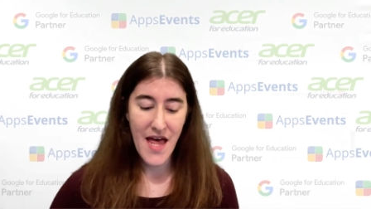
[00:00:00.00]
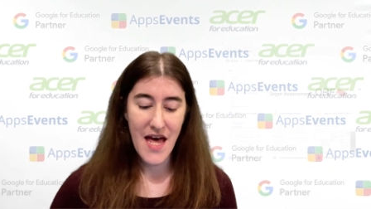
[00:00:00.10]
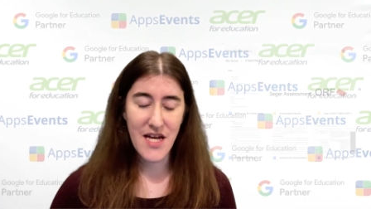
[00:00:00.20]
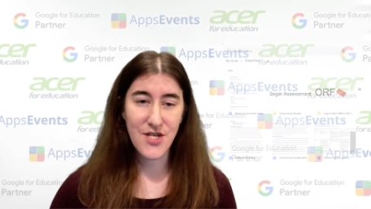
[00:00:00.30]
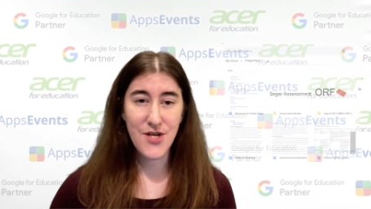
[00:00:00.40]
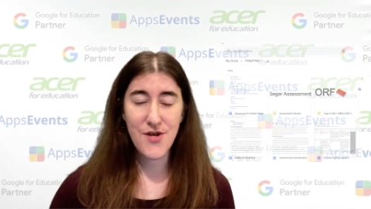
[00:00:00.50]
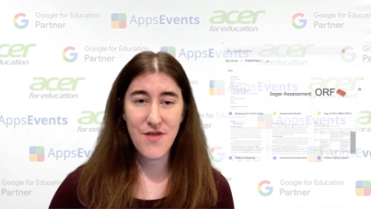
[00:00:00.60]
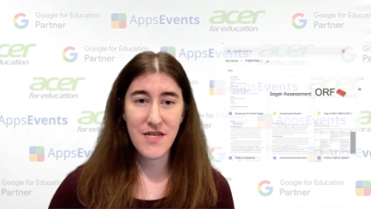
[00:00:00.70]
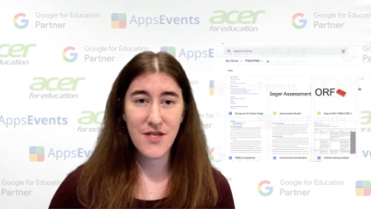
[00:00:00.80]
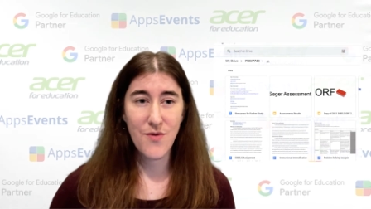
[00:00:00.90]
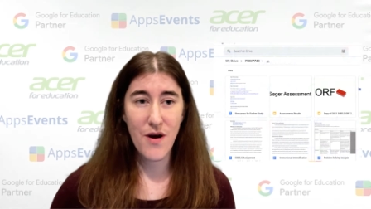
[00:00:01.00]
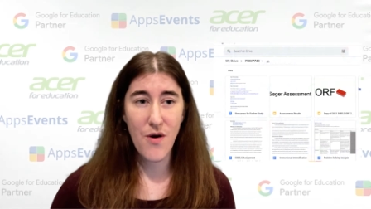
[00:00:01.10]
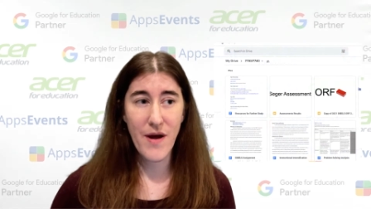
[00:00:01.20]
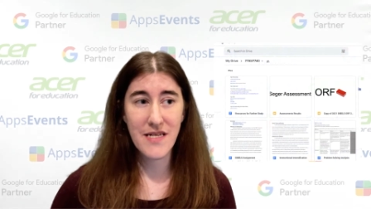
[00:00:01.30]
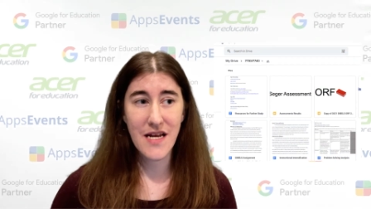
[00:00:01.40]
And to do this, you are
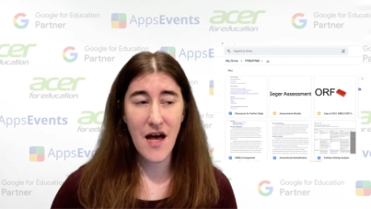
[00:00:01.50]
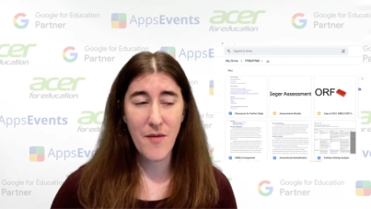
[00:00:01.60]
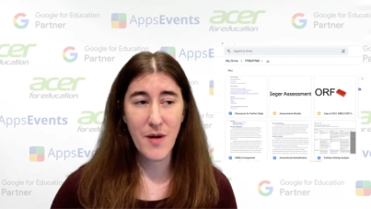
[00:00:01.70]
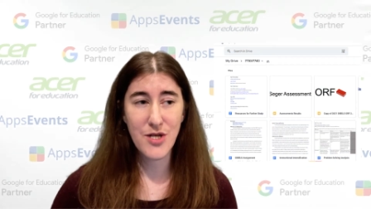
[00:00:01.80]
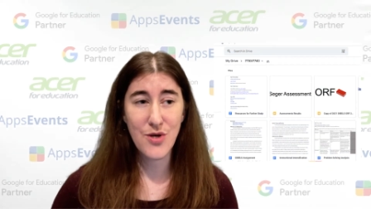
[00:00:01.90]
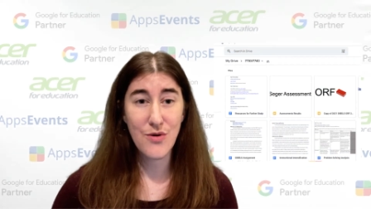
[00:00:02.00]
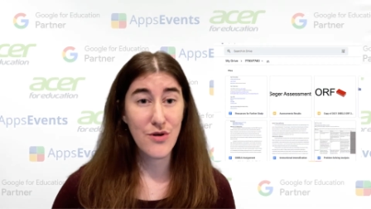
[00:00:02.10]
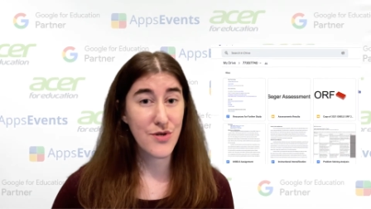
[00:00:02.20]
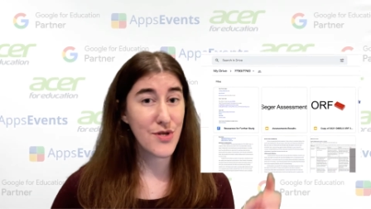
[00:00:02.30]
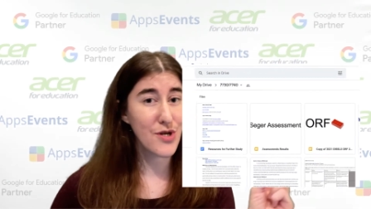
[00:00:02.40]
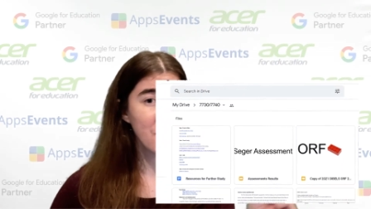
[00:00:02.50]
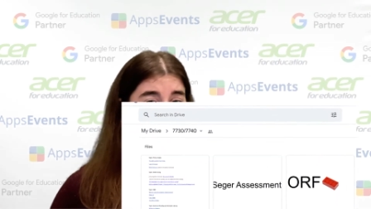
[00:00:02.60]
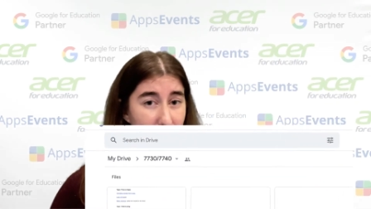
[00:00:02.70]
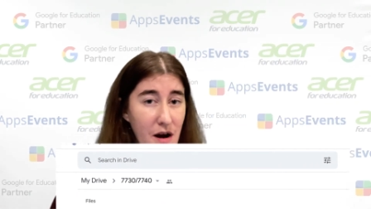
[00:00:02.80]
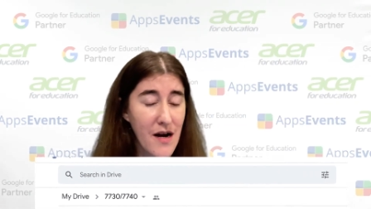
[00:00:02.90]
going to come to your search
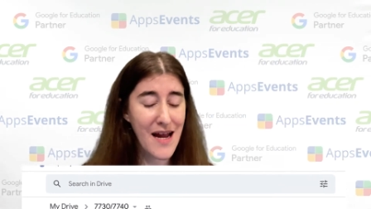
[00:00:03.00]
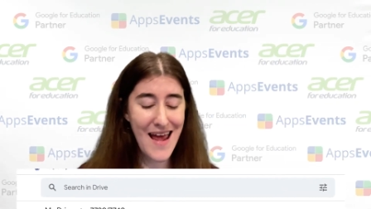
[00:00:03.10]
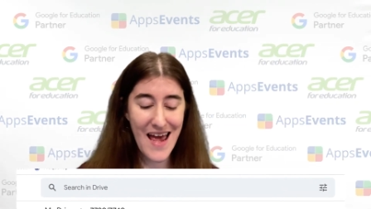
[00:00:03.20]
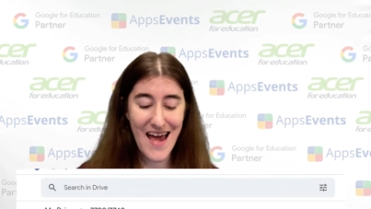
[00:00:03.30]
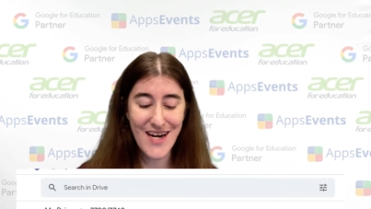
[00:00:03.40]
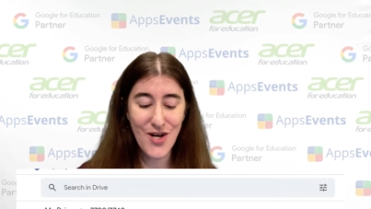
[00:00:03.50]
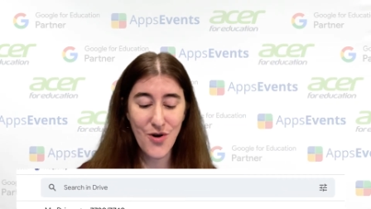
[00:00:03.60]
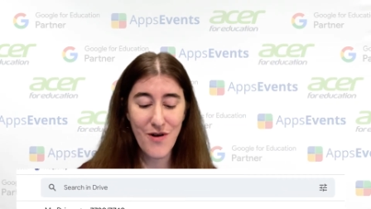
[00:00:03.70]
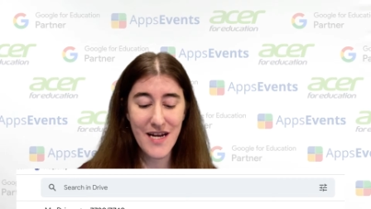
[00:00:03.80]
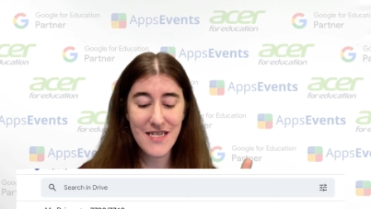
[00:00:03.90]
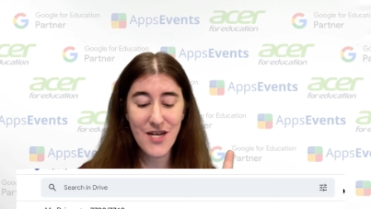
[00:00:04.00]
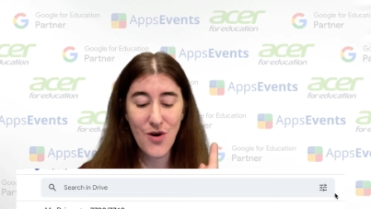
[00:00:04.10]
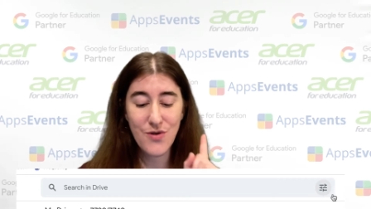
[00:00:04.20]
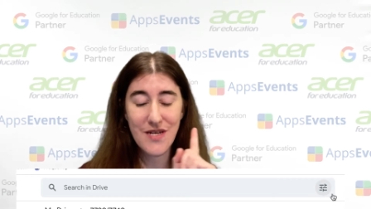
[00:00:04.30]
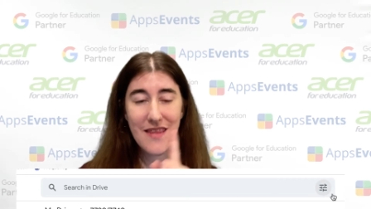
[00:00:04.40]
bar and you're going to
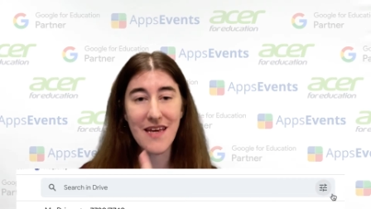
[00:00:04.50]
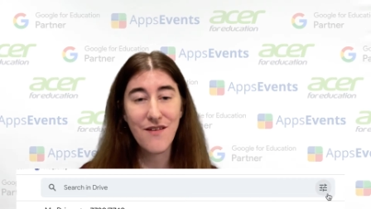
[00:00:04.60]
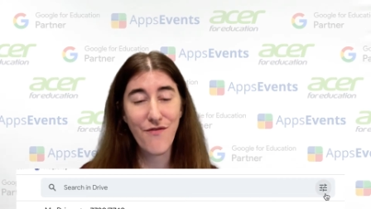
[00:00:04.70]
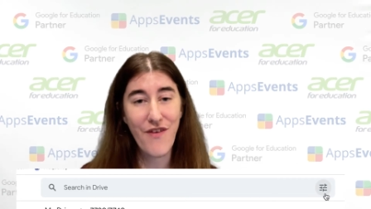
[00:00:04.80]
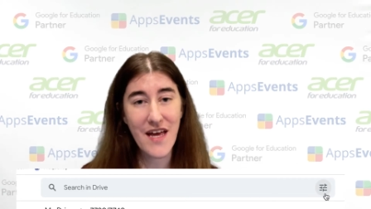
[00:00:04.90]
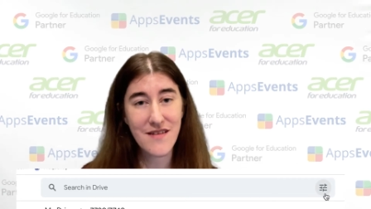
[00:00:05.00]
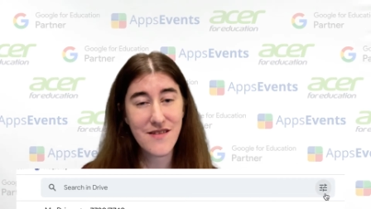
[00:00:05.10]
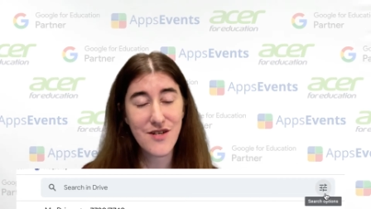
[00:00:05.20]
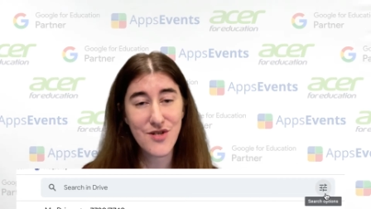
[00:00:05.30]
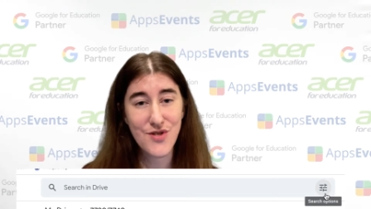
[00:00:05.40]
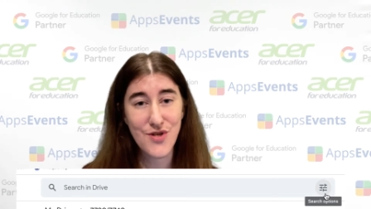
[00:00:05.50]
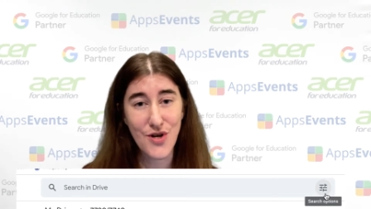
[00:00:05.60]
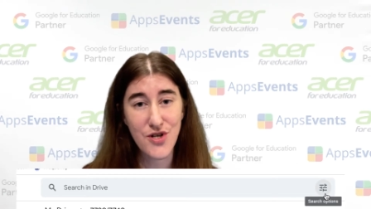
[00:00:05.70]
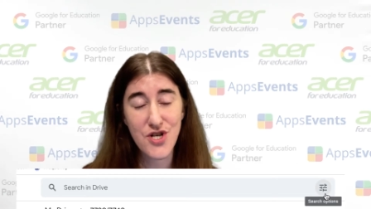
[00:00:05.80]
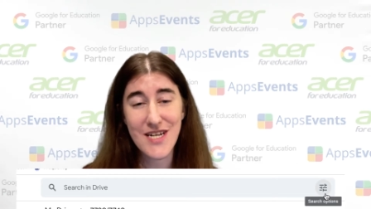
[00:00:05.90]
go to the advanced
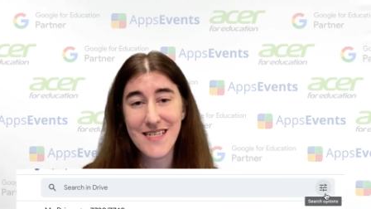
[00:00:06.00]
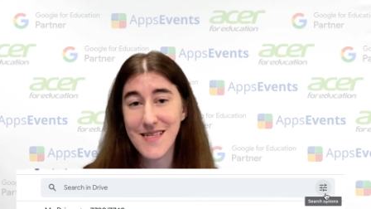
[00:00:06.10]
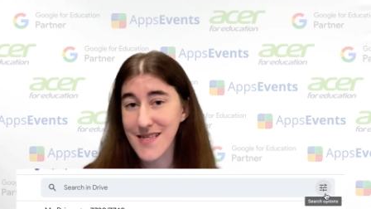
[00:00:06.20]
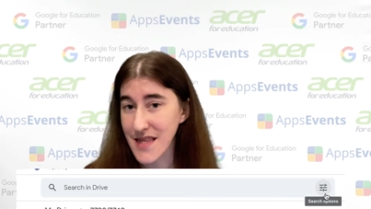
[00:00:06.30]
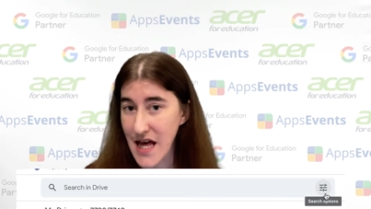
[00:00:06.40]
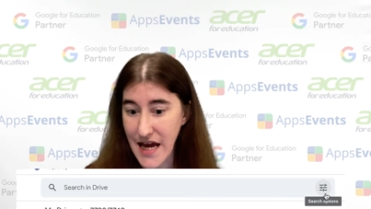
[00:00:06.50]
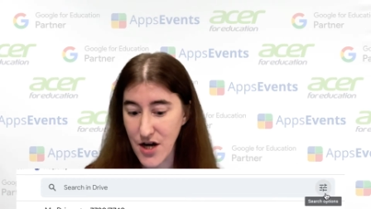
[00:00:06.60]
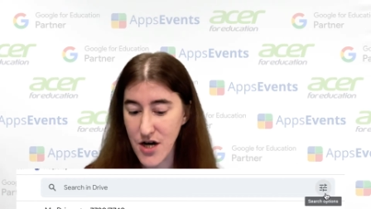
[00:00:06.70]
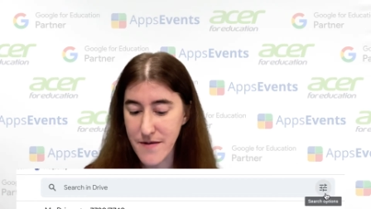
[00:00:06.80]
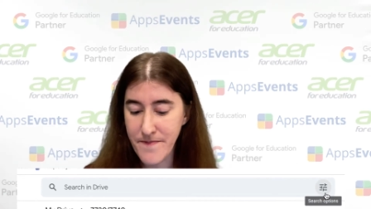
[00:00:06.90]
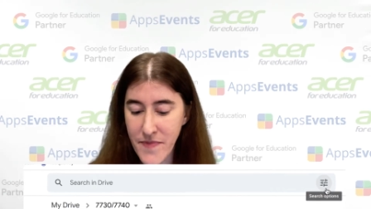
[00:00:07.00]
search slider.